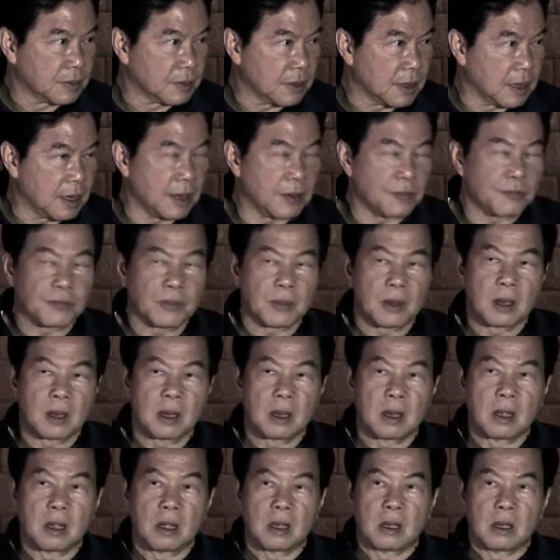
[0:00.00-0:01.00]
Okay,
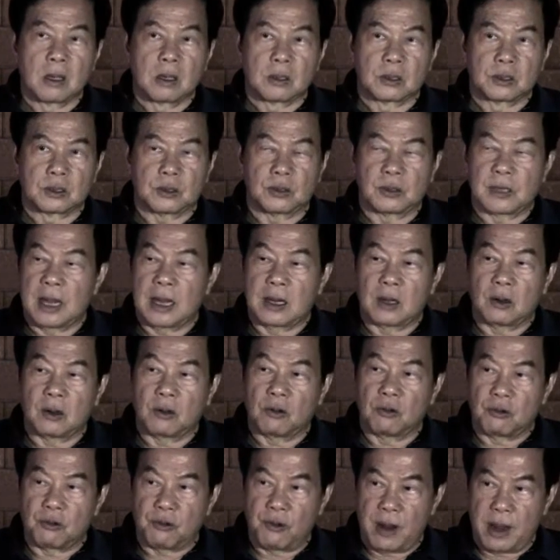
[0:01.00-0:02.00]
so there's
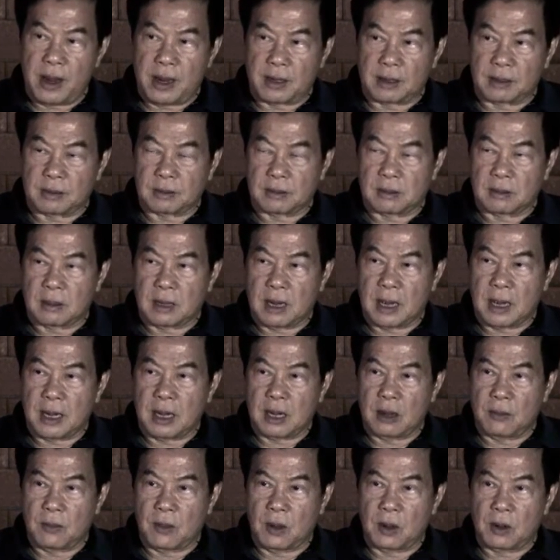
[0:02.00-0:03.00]
no grain. Like in
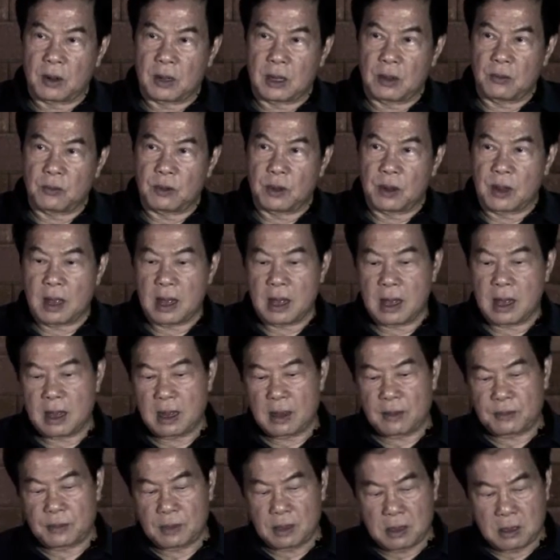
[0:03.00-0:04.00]
the morning, we
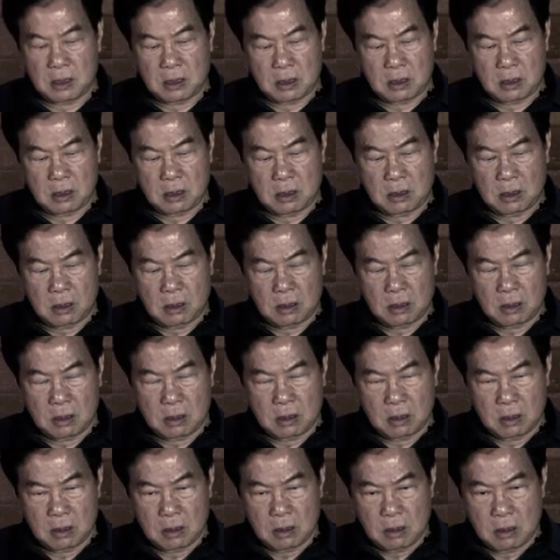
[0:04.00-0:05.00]
have the
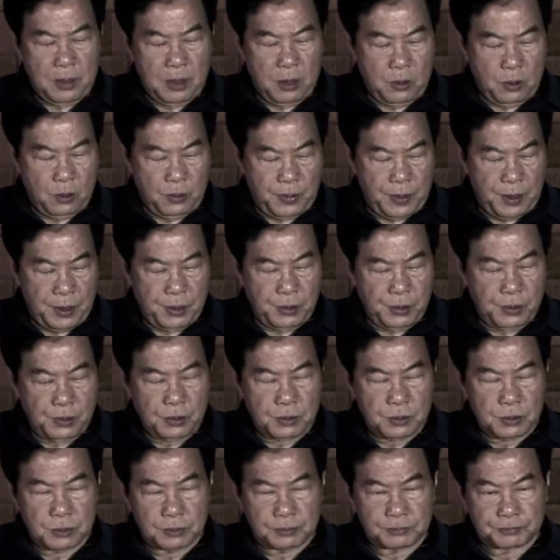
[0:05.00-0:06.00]
pigu peel,
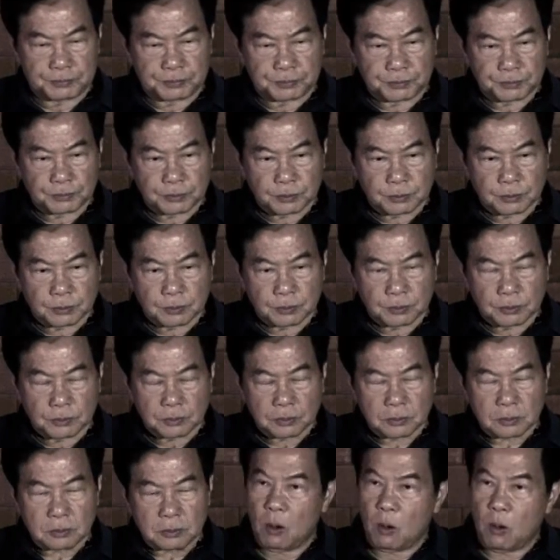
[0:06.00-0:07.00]

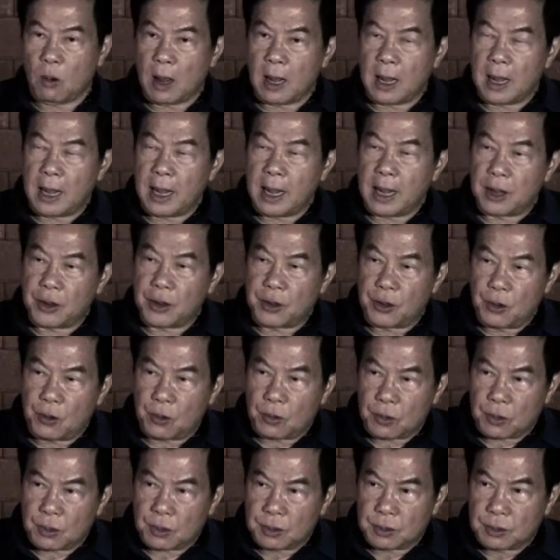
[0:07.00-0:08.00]
white egg yolk,
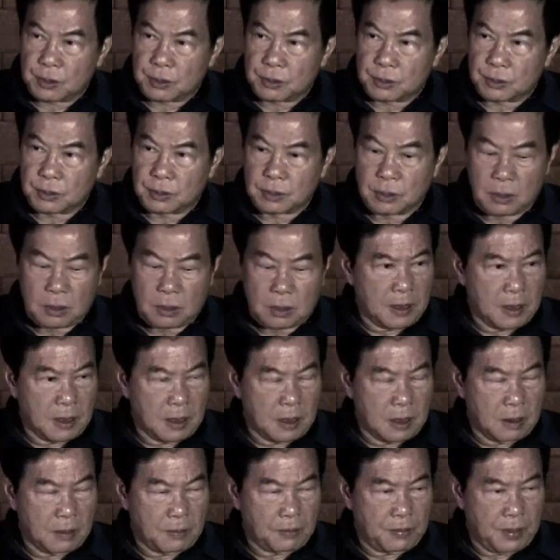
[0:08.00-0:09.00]

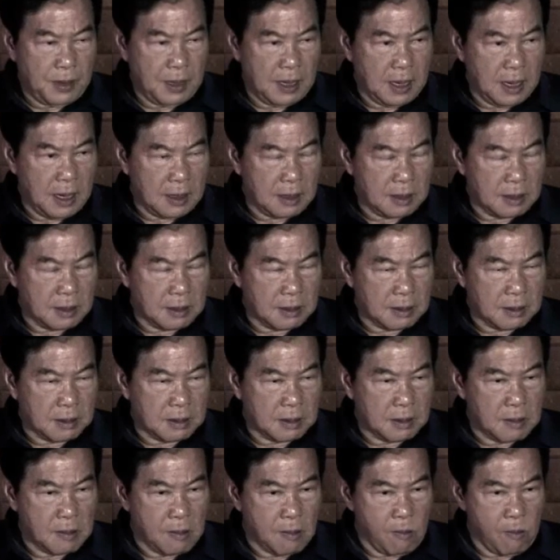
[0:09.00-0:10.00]
the peanut,
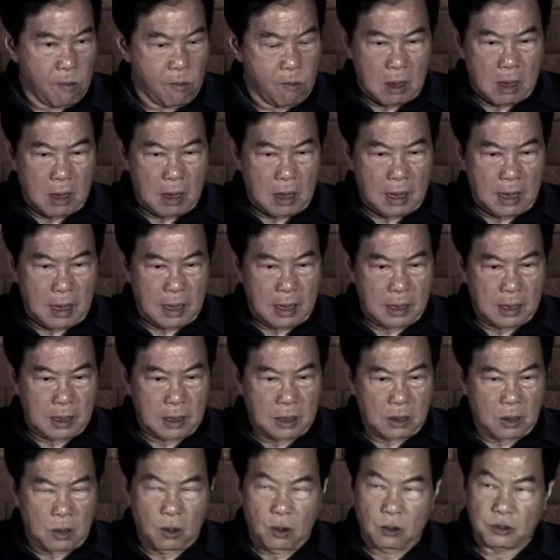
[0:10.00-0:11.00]
and
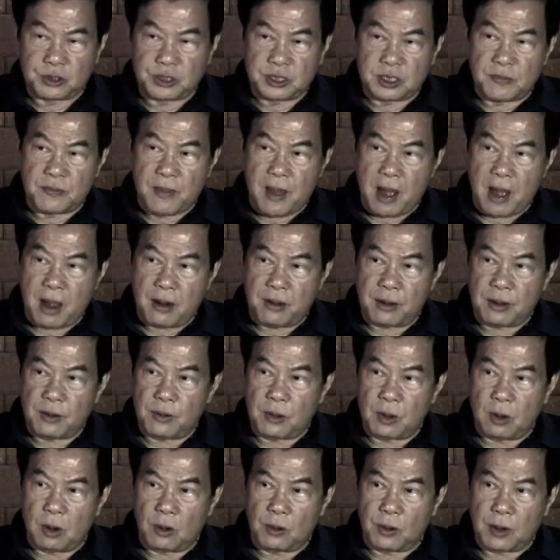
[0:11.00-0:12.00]
the goji berry.
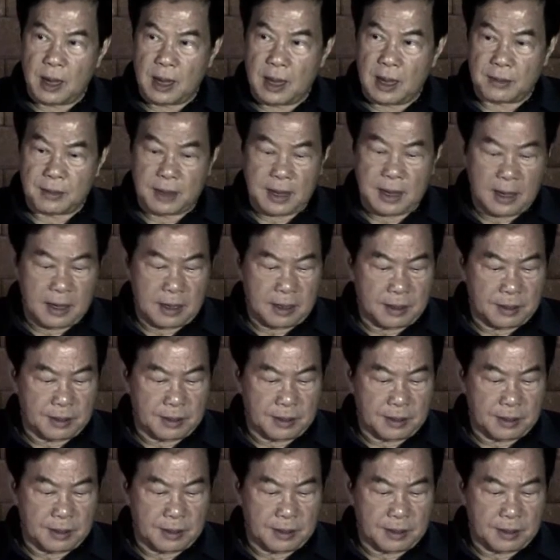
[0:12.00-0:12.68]
We always have that.